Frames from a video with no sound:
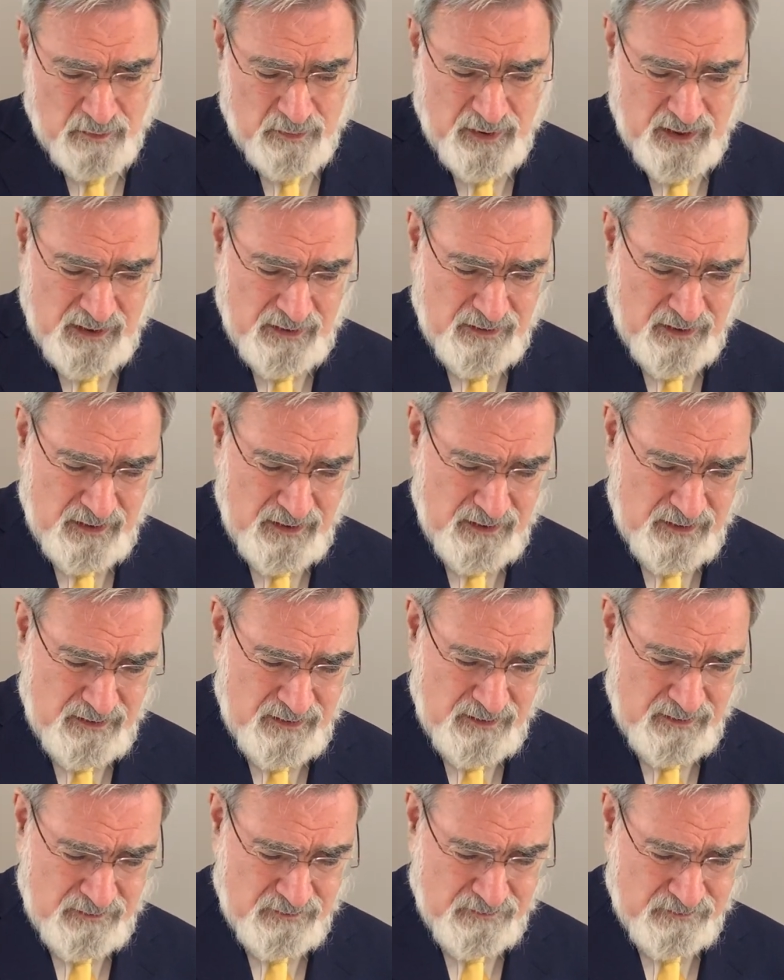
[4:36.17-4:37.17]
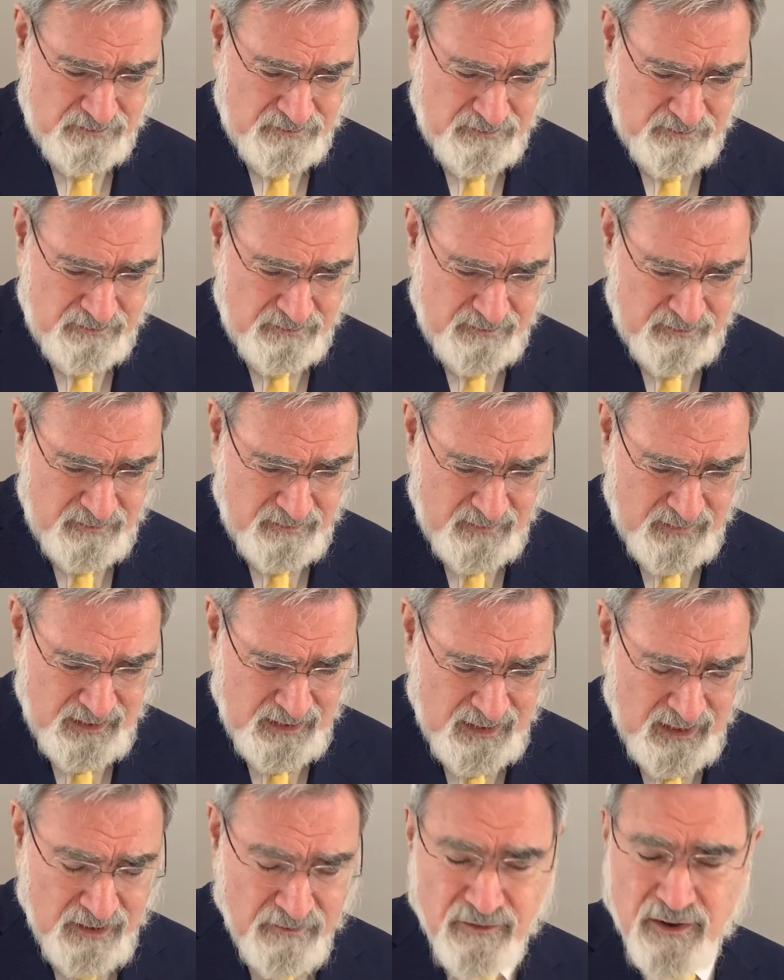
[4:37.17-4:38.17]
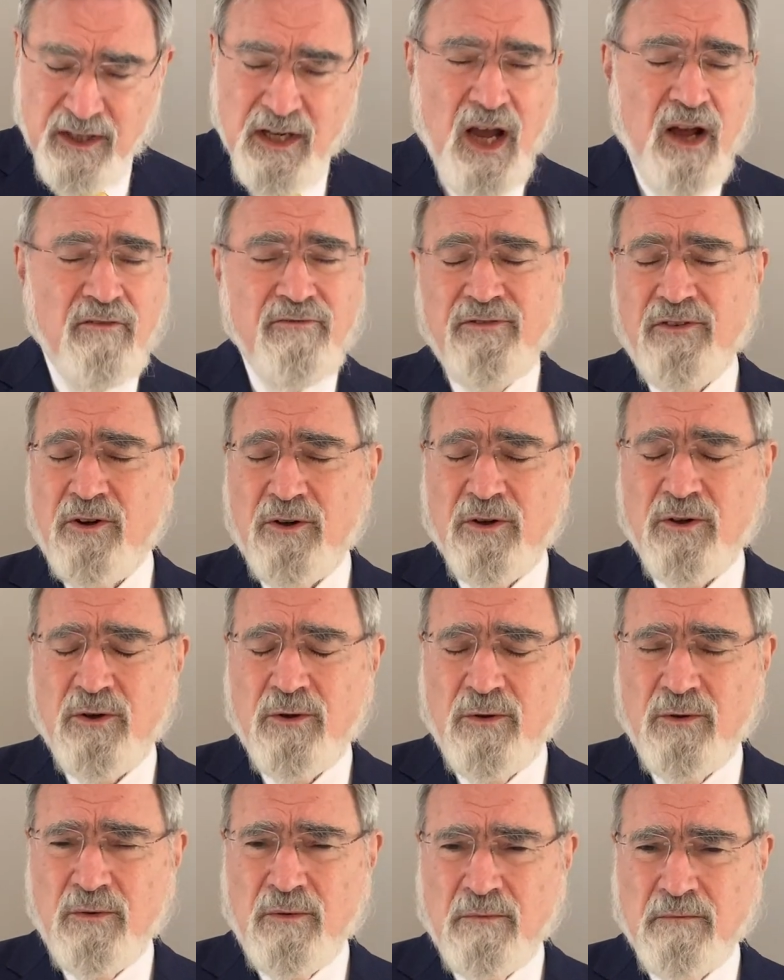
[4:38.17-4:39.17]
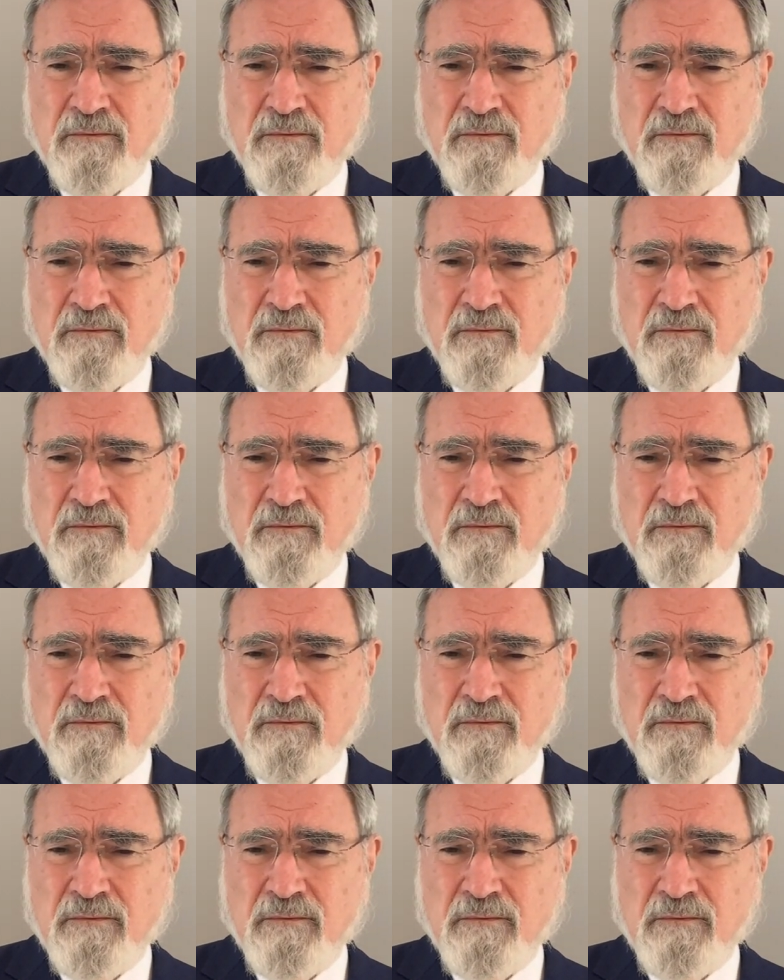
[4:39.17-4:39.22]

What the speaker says: period, v'nafolchu,